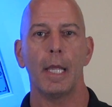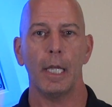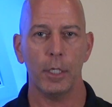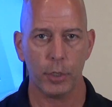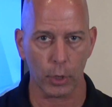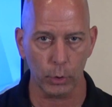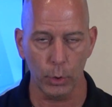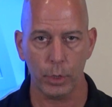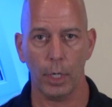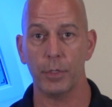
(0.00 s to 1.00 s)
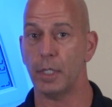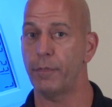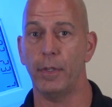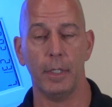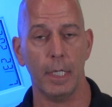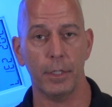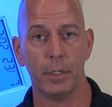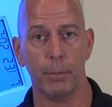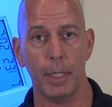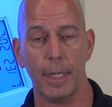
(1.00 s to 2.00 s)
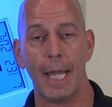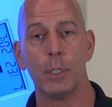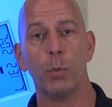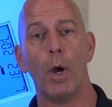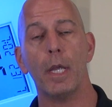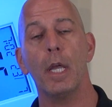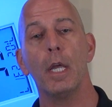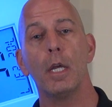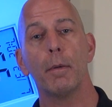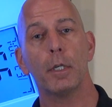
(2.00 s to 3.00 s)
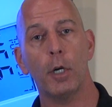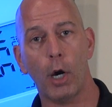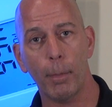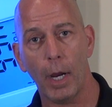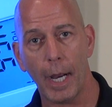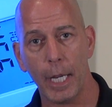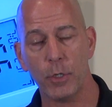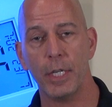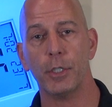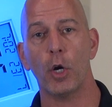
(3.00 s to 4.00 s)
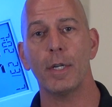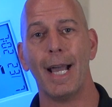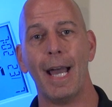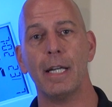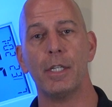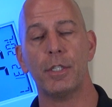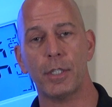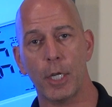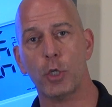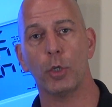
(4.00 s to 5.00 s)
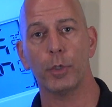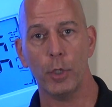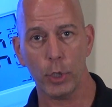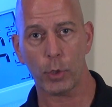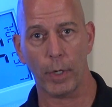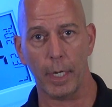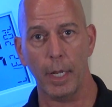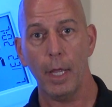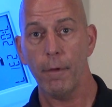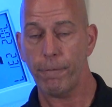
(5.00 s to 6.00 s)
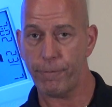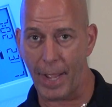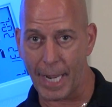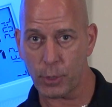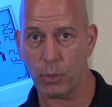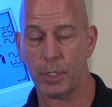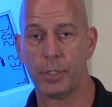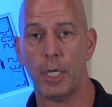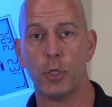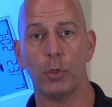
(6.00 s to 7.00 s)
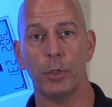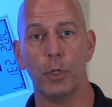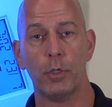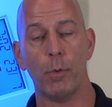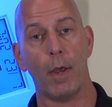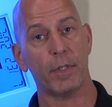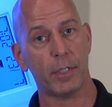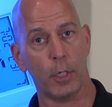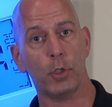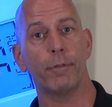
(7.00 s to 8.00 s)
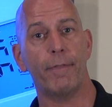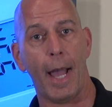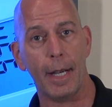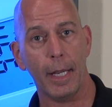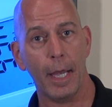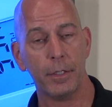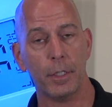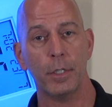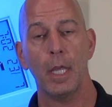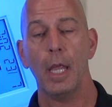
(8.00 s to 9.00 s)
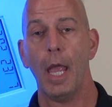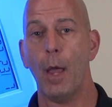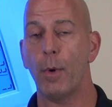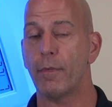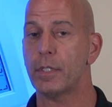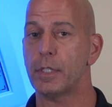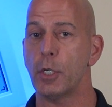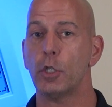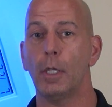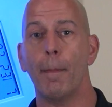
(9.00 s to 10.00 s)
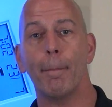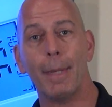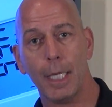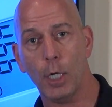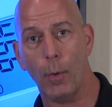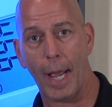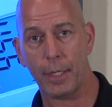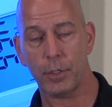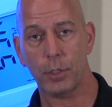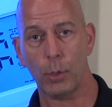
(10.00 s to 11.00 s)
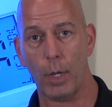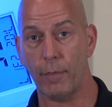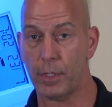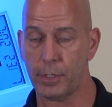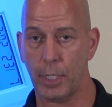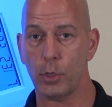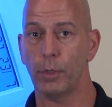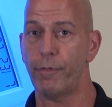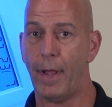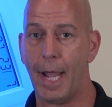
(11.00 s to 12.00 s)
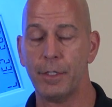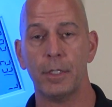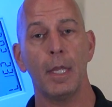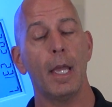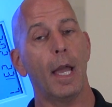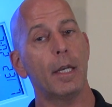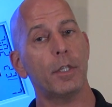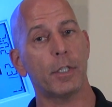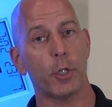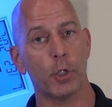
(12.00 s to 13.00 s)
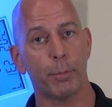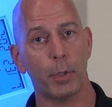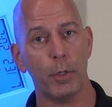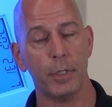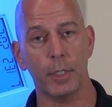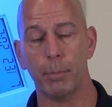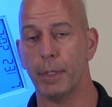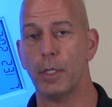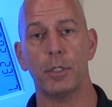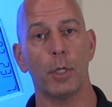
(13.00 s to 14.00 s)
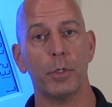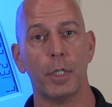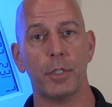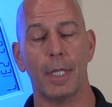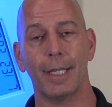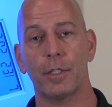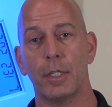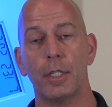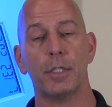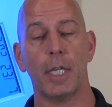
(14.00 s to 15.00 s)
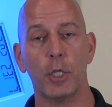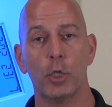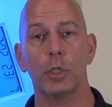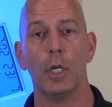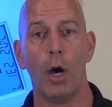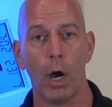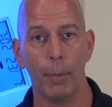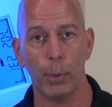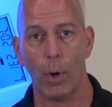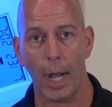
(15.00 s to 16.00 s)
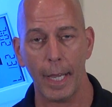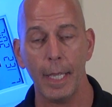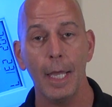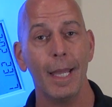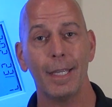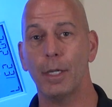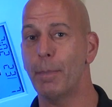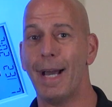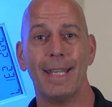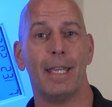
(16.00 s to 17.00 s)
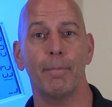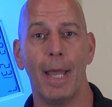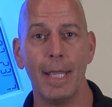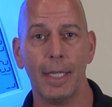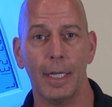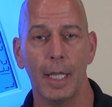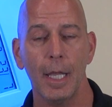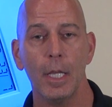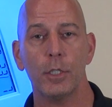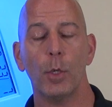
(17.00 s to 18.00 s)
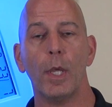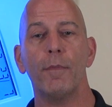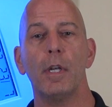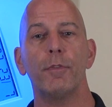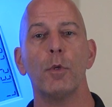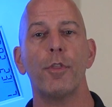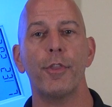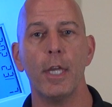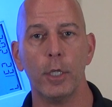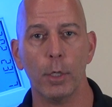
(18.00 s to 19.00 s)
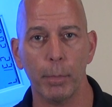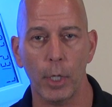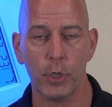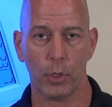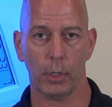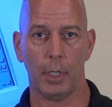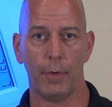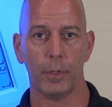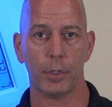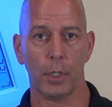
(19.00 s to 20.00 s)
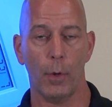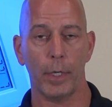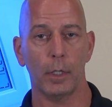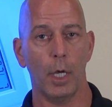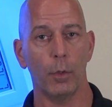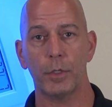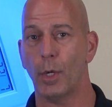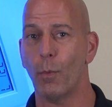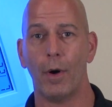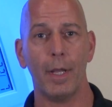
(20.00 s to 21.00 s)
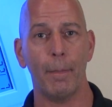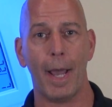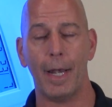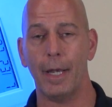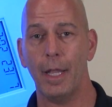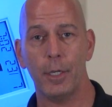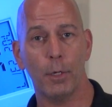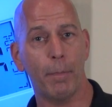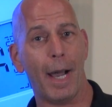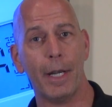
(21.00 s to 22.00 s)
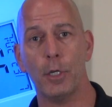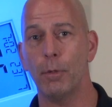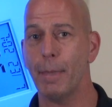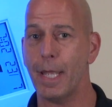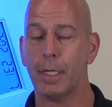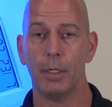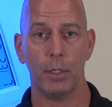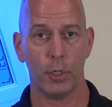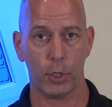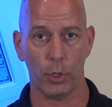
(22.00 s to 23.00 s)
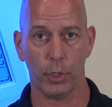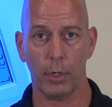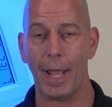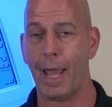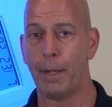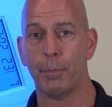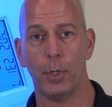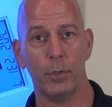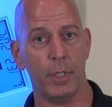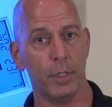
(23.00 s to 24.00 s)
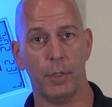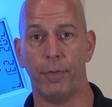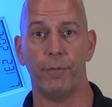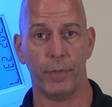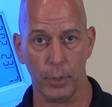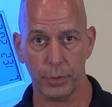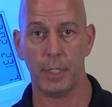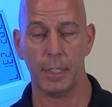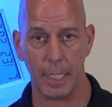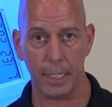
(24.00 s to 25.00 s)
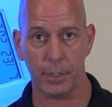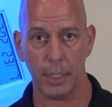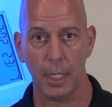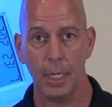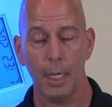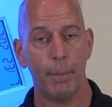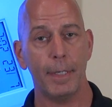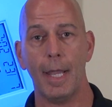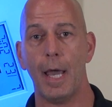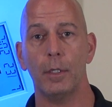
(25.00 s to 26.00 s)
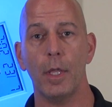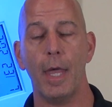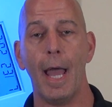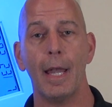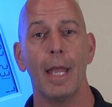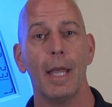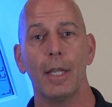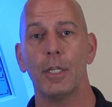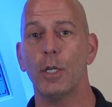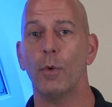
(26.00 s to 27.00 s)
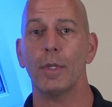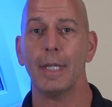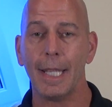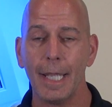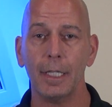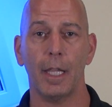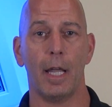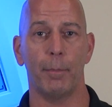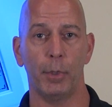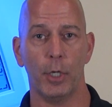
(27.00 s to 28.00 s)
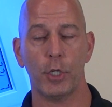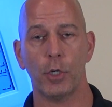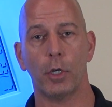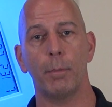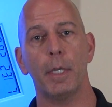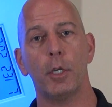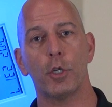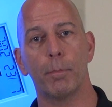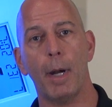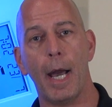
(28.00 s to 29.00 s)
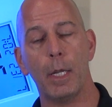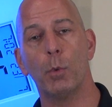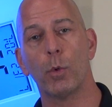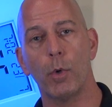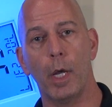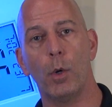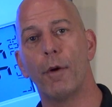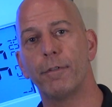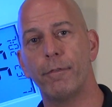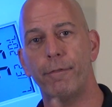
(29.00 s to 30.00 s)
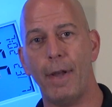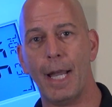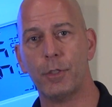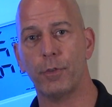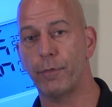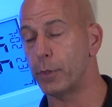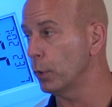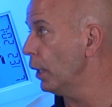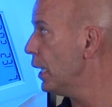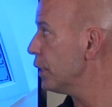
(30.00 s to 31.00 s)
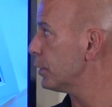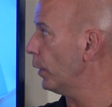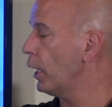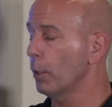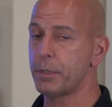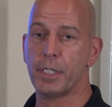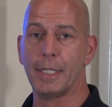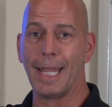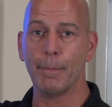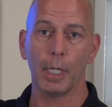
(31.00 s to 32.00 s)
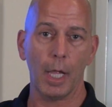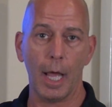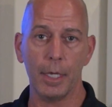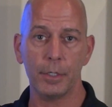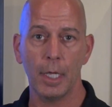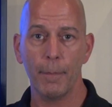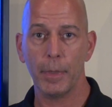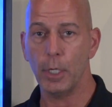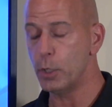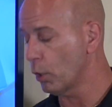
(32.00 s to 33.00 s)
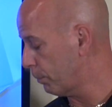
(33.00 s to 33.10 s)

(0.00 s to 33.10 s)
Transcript: into glucose if it needs to be. That's why carbohydrates are not an essential nutrient. Fats are an essential nutrient. We have essential fatty acids and we have essential amino acids. So we have essential fats and essential proteins. But there's no such thing as an essential carb. Why? Your body can make it. So even if you think your blood sugar levels are going low, don't worry about it. Your body will make sugar out of proteins if it feels it needs it. But not only that, you don't need a lot of blood sugar because your body will run off of fats for fuel. So it helps stabilize your